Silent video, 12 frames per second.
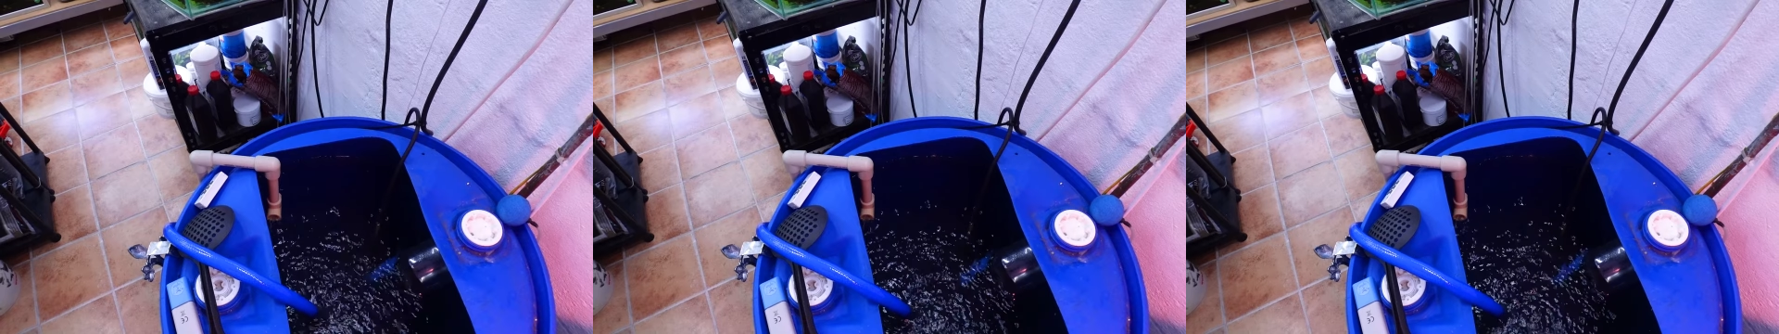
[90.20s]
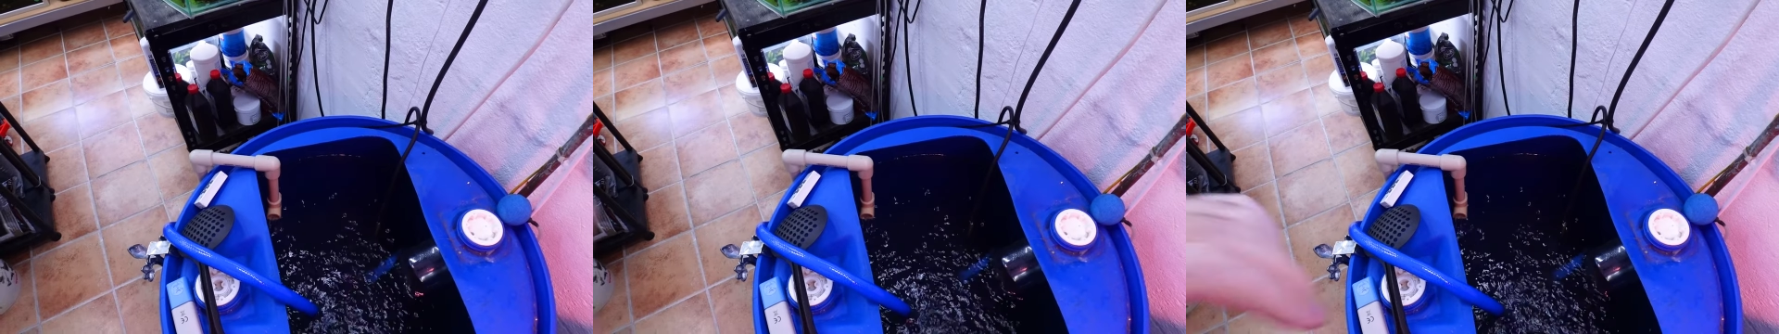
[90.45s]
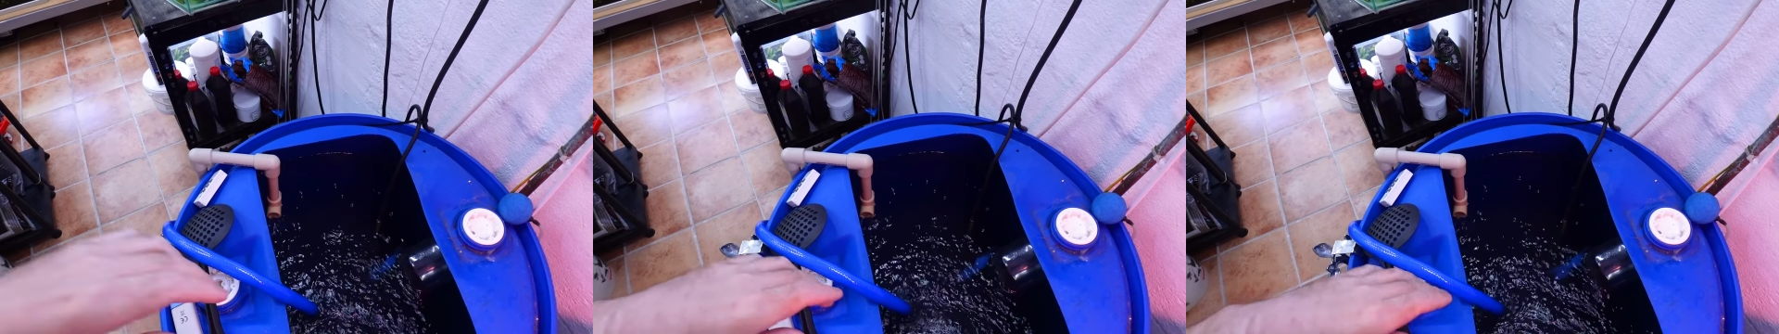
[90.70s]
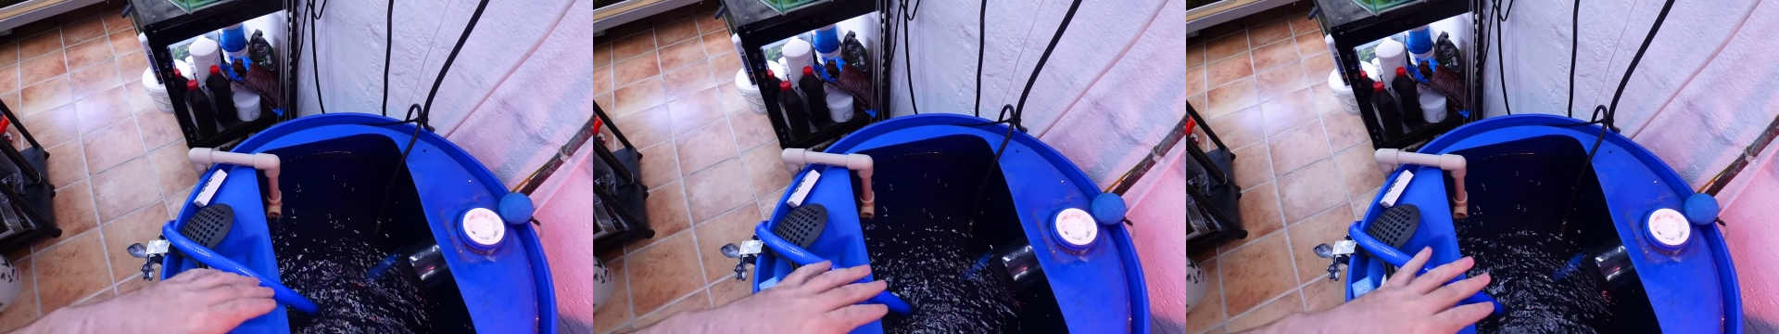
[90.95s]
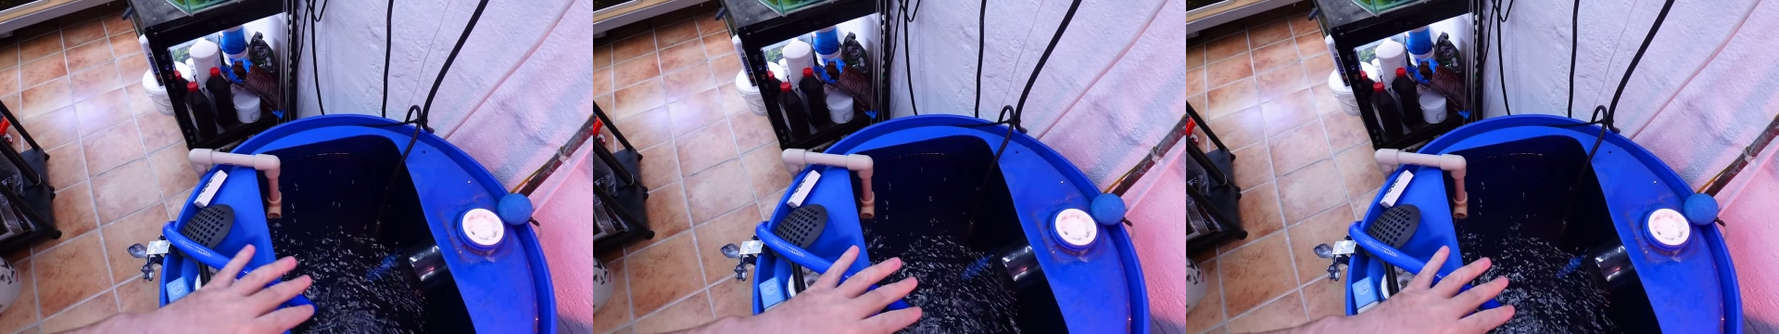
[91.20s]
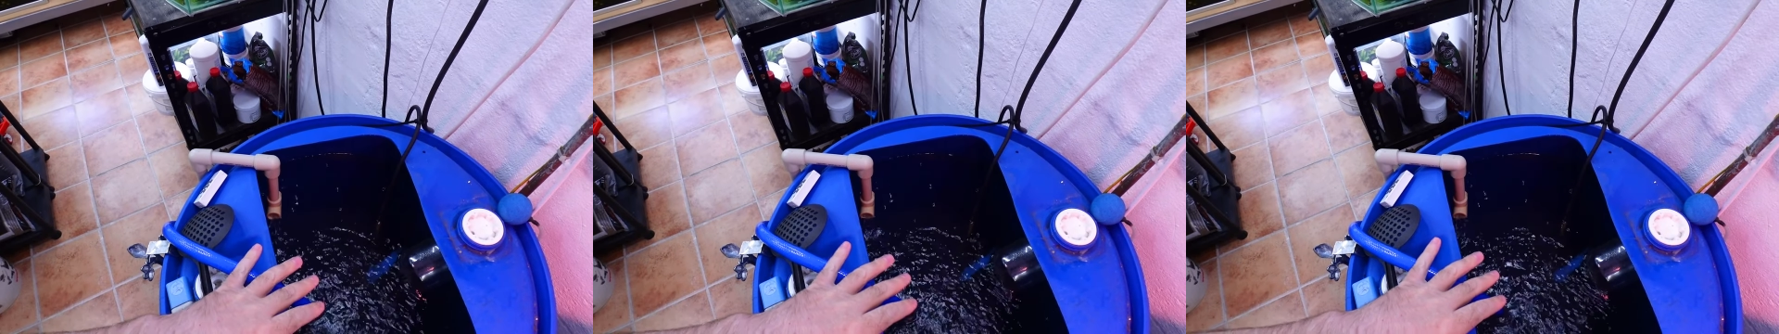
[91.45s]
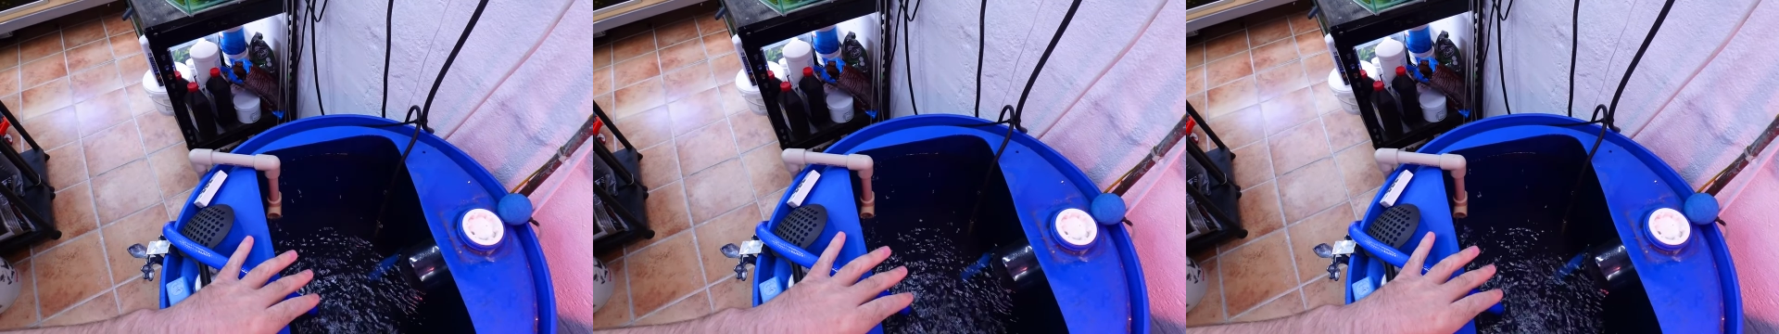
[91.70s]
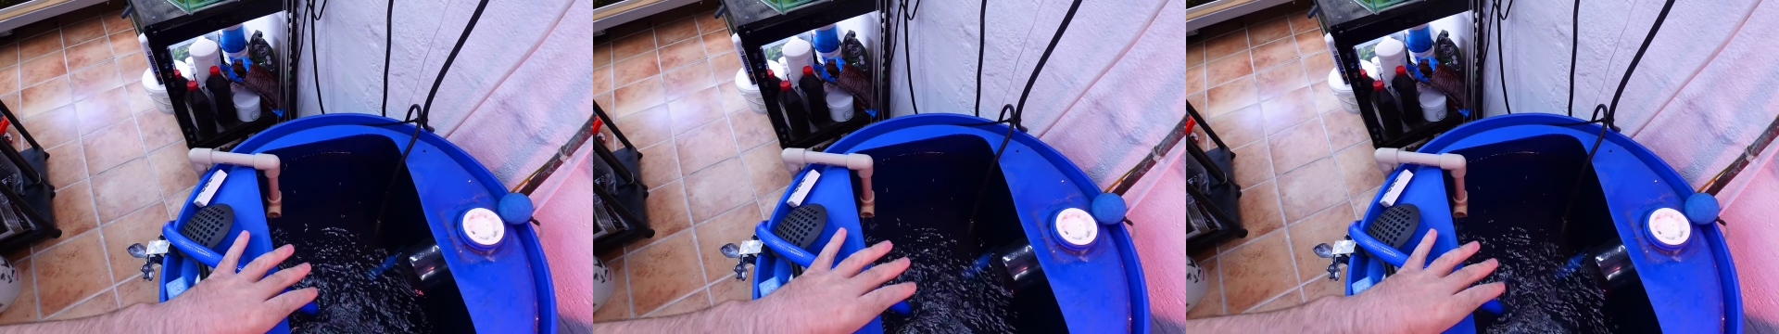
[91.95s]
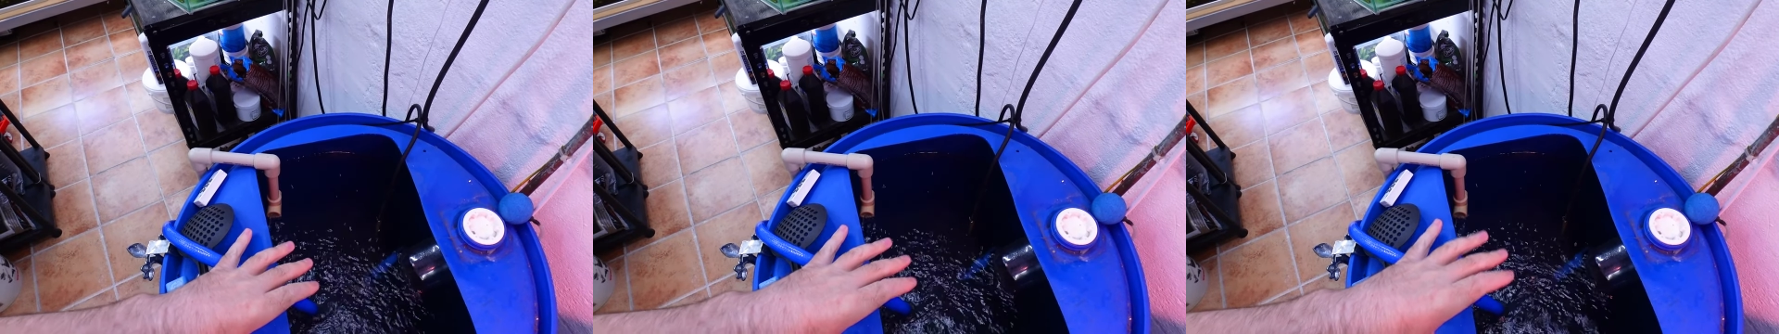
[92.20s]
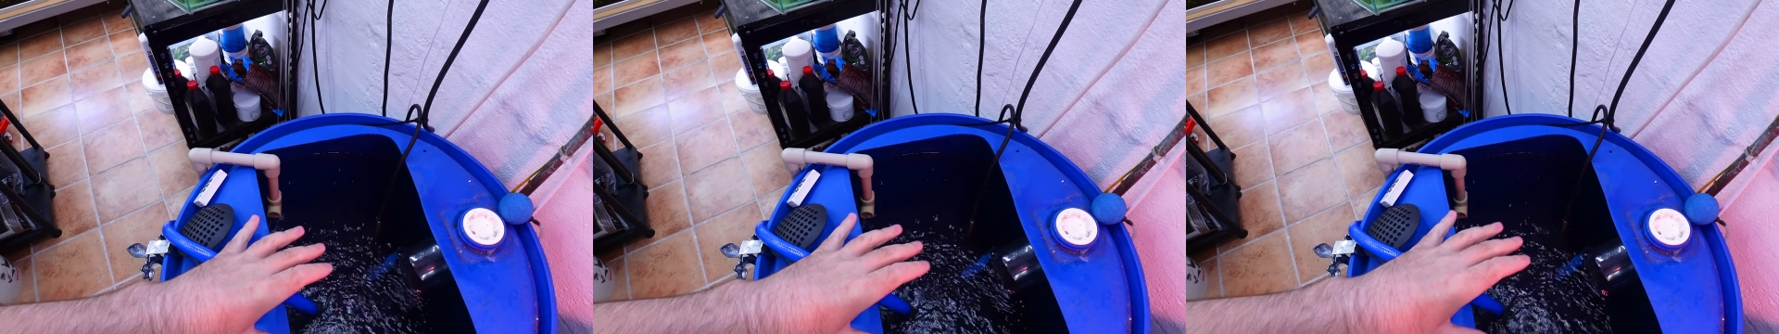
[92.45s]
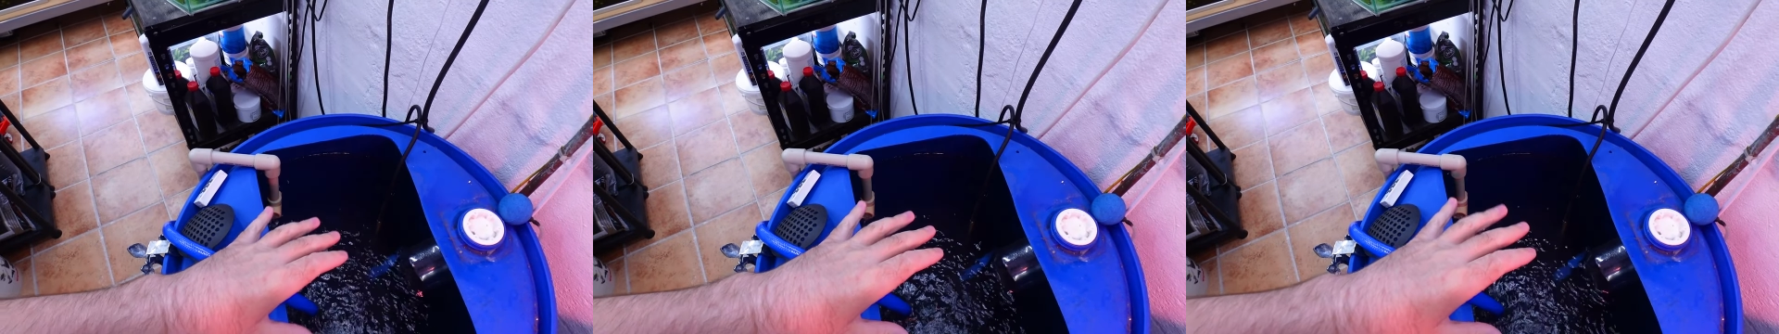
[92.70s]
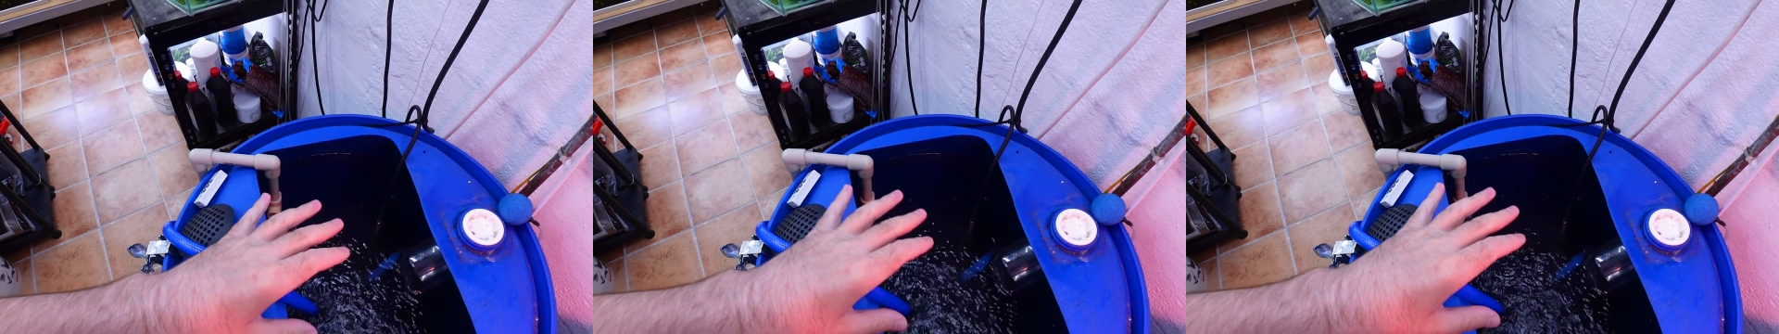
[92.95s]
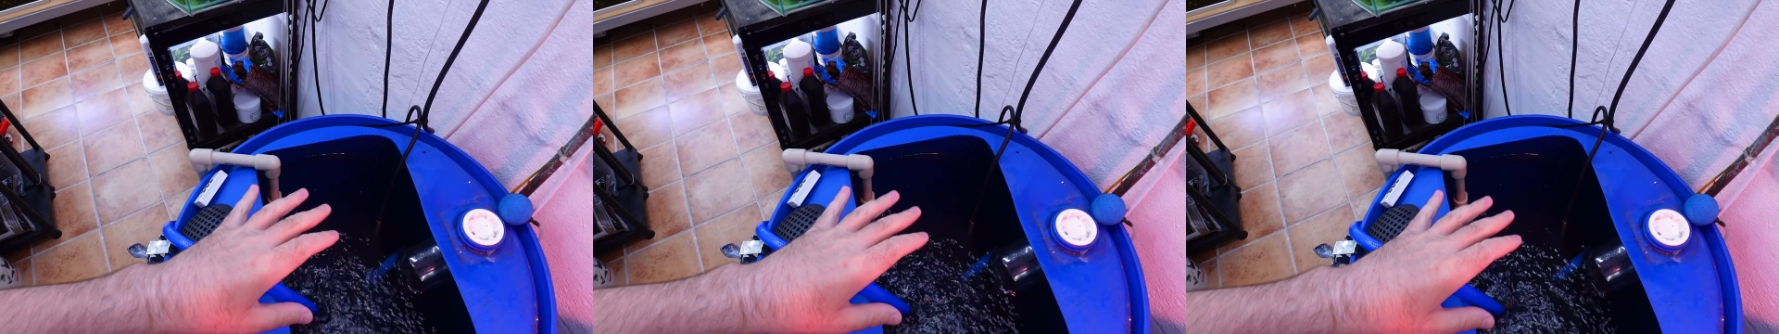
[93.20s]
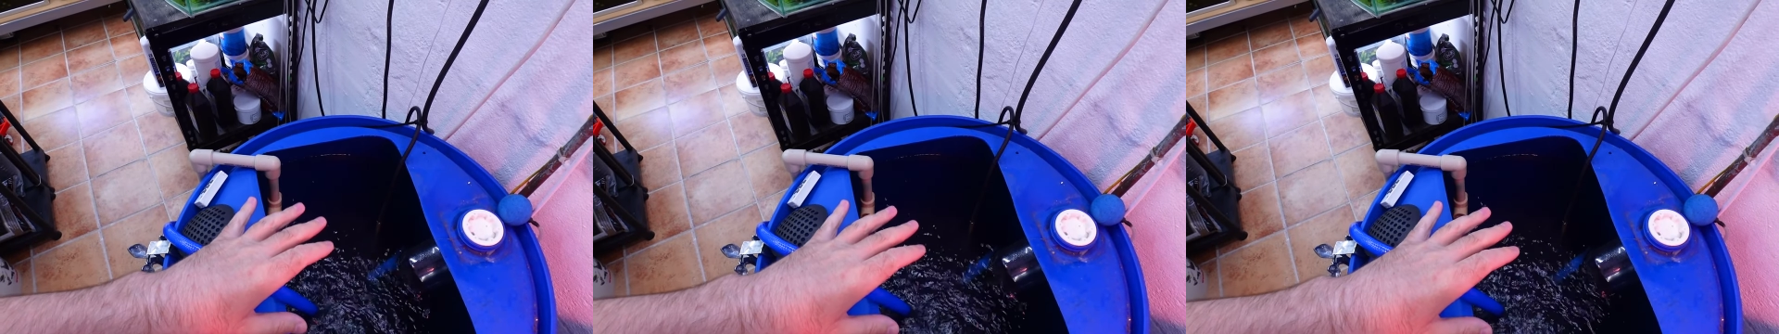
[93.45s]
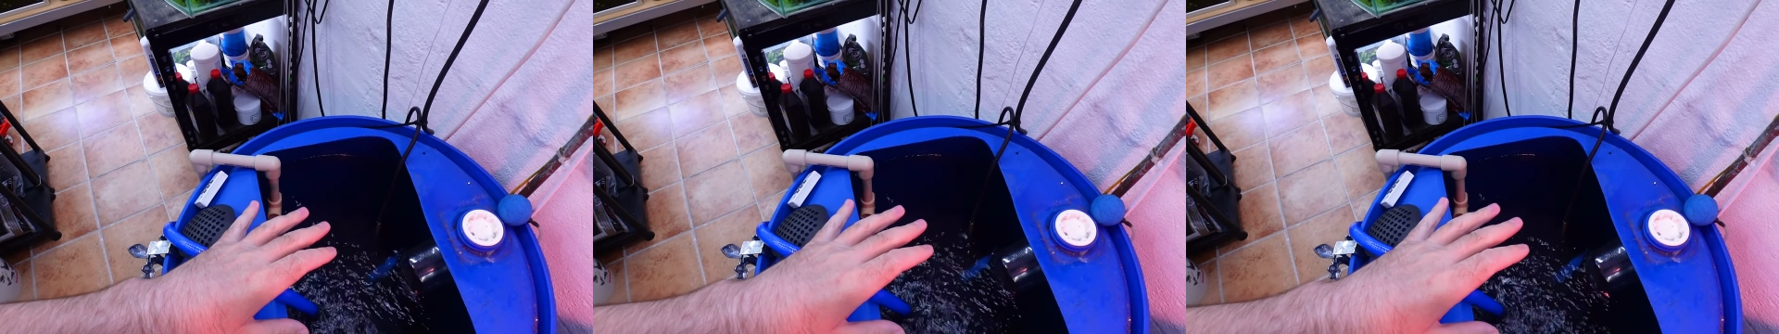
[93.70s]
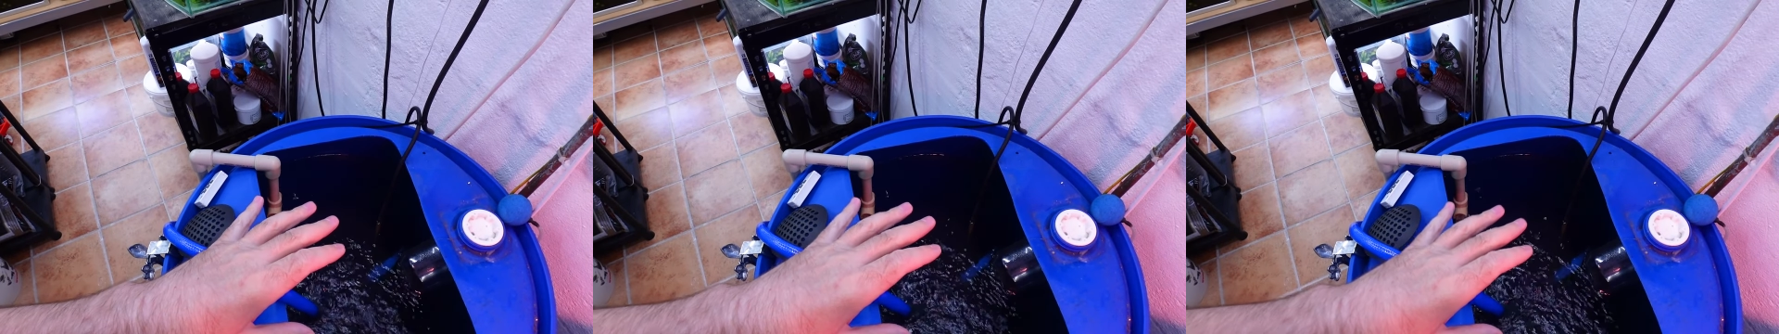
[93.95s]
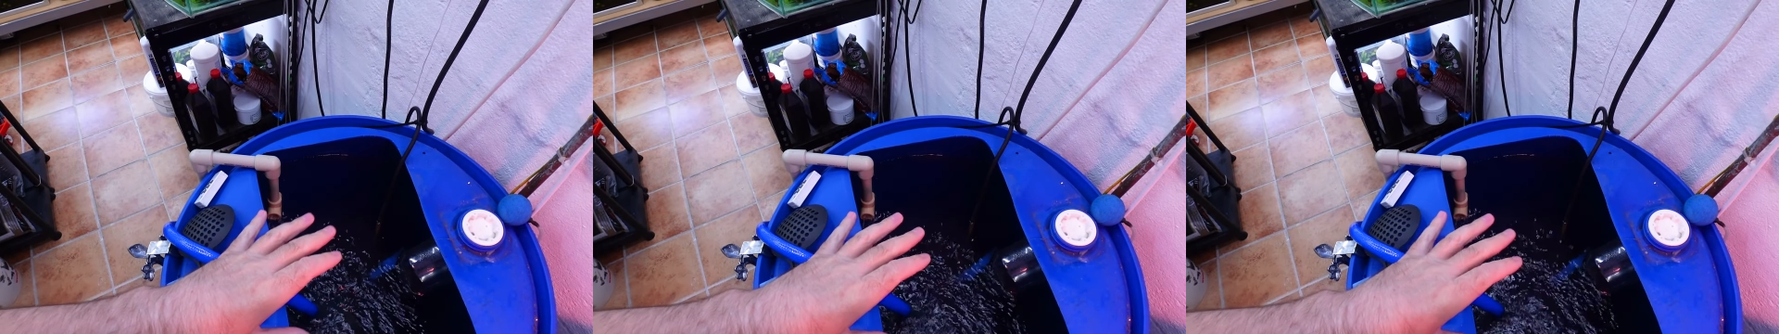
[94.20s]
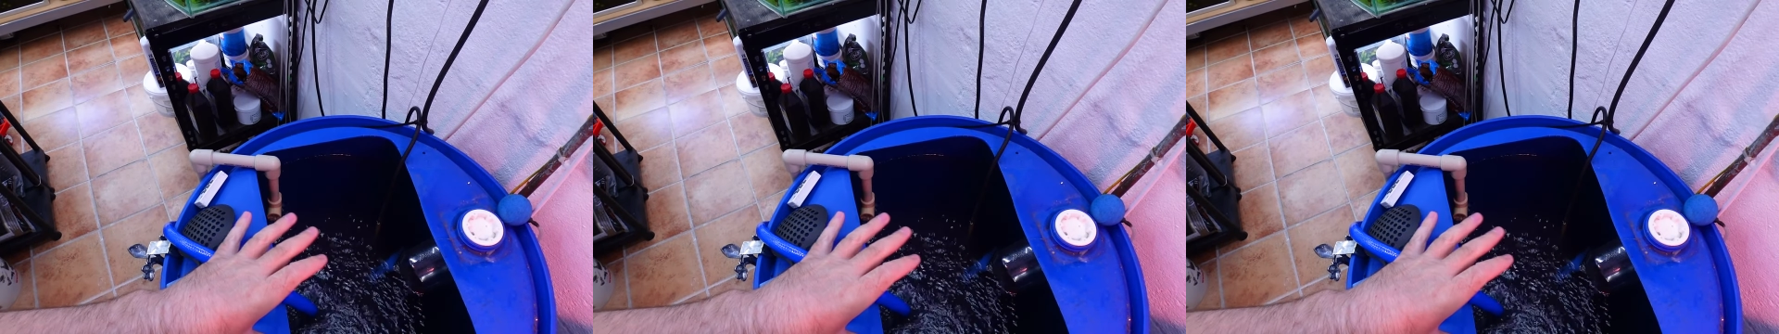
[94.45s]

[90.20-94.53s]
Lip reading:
Nobody's mouth can be seen.